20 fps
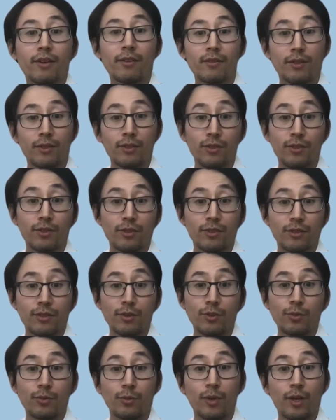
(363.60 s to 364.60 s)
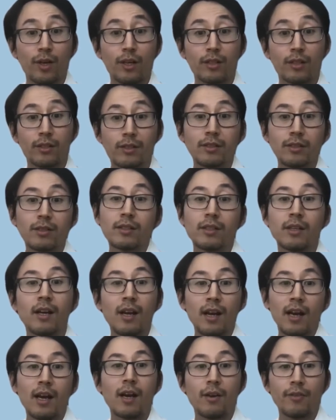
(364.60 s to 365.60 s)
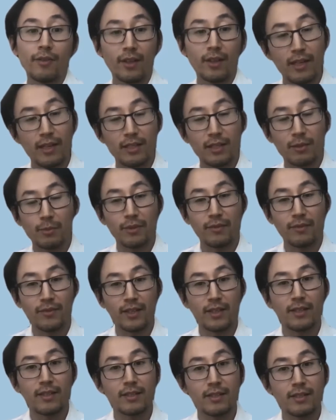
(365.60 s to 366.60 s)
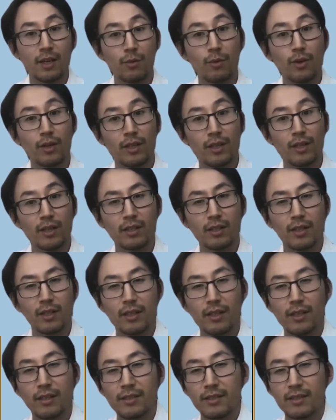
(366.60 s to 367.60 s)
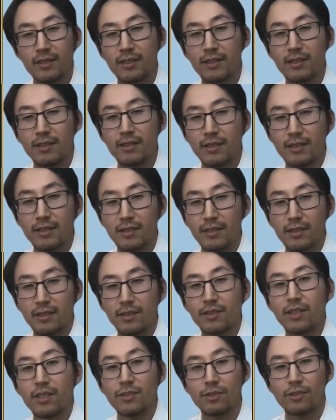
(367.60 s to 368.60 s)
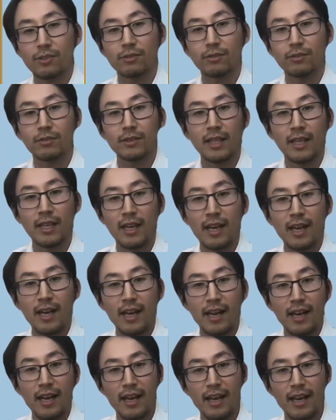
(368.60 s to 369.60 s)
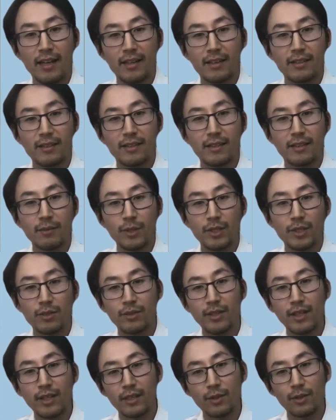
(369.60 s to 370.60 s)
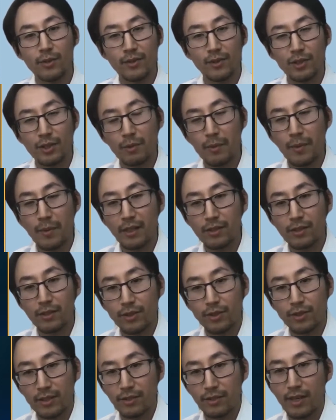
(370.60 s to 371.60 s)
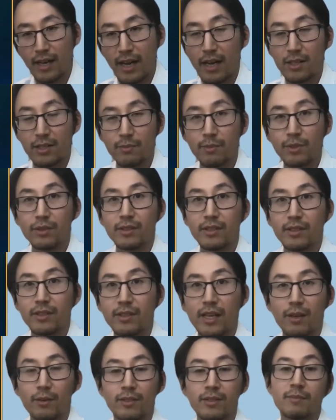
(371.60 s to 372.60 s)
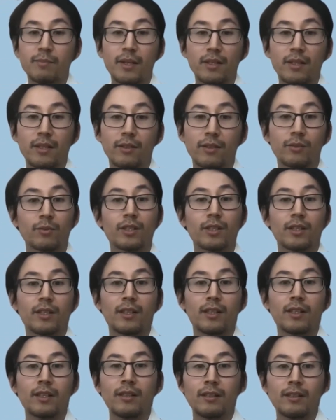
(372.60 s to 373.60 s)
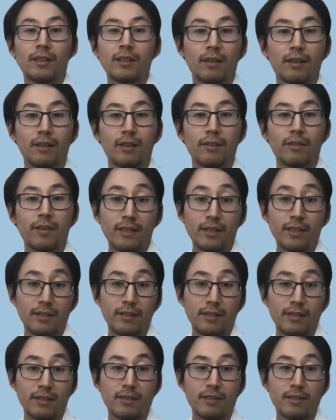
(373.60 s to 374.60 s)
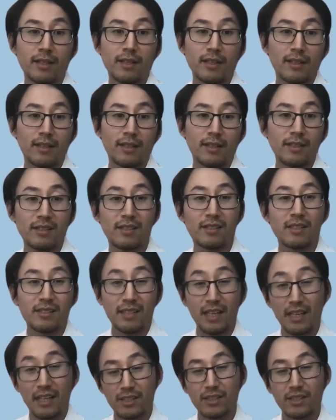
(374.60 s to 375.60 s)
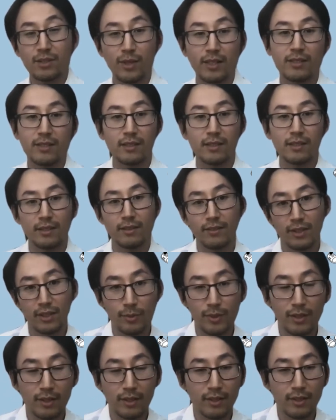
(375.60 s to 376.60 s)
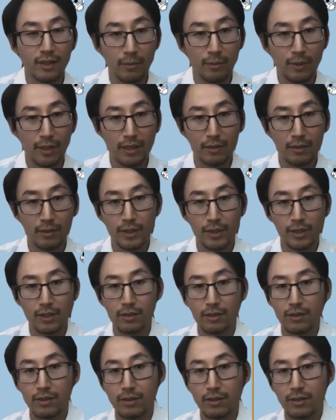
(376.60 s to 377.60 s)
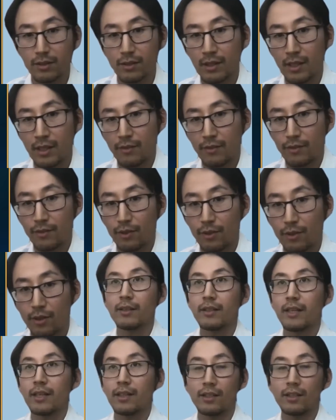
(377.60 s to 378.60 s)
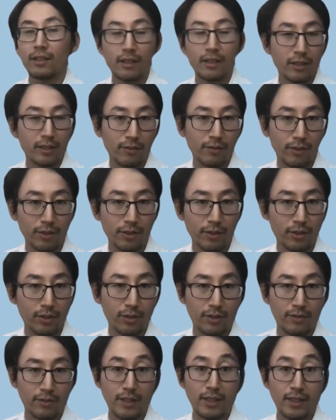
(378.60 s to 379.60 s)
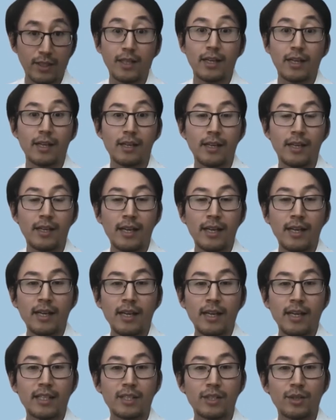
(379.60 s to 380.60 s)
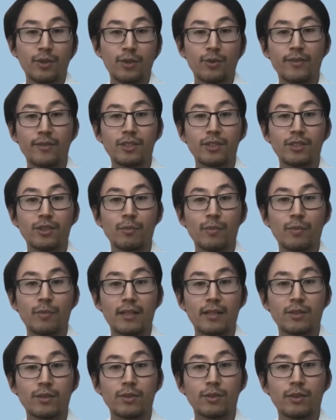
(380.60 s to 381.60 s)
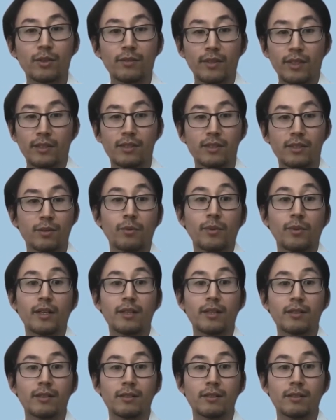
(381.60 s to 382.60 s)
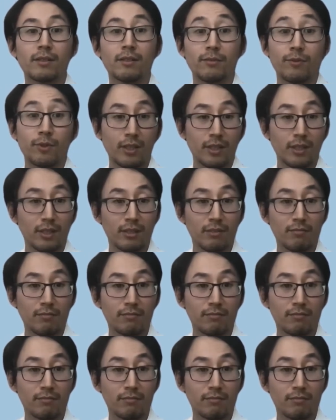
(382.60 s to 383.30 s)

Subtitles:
of the users who worked over the last couple of years are working on a less consistent schedule. And we saw that equivalent to about 2 extra hours per day was spent on working around incidents. And this is actually quite significant when you think about it, because if you calculate it over the course of a year, it's equivalent to about 12 extra weeks of work.